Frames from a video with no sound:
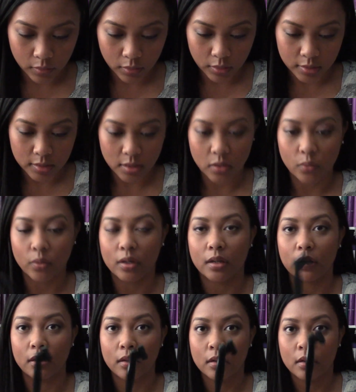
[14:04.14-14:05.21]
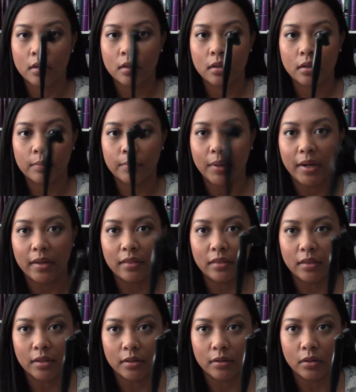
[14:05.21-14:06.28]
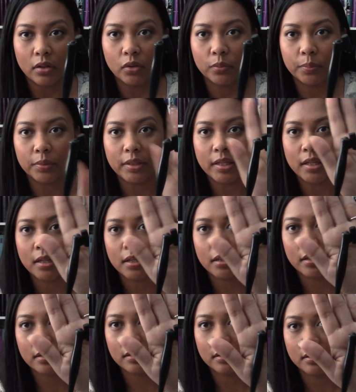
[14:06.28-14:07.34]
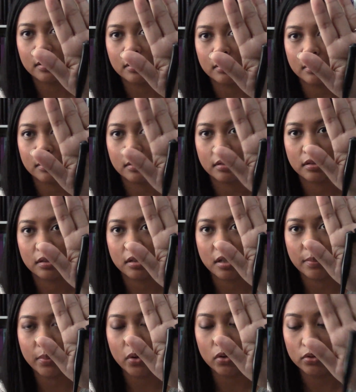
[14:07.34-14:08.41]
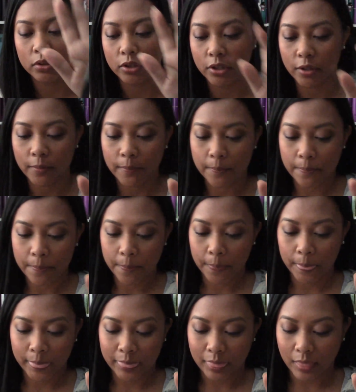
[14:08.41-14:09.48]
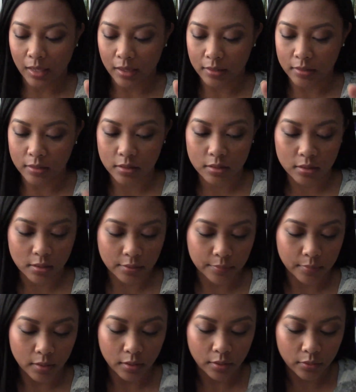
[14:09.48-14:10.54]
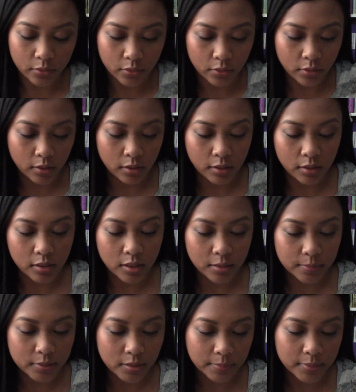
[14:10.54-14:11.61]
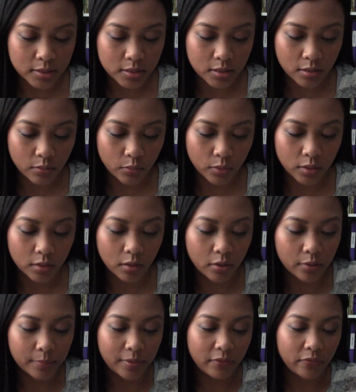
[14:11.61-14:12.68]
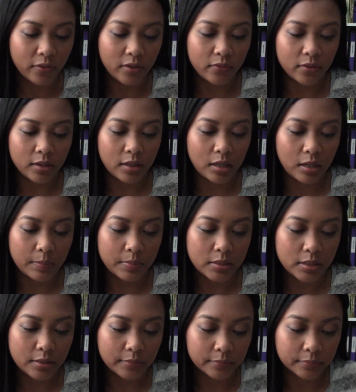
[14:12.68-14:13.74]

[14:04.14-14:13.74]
let's say you want to buy the oblique nib holder and some other nibs. Let me see, what are my favorite nibs?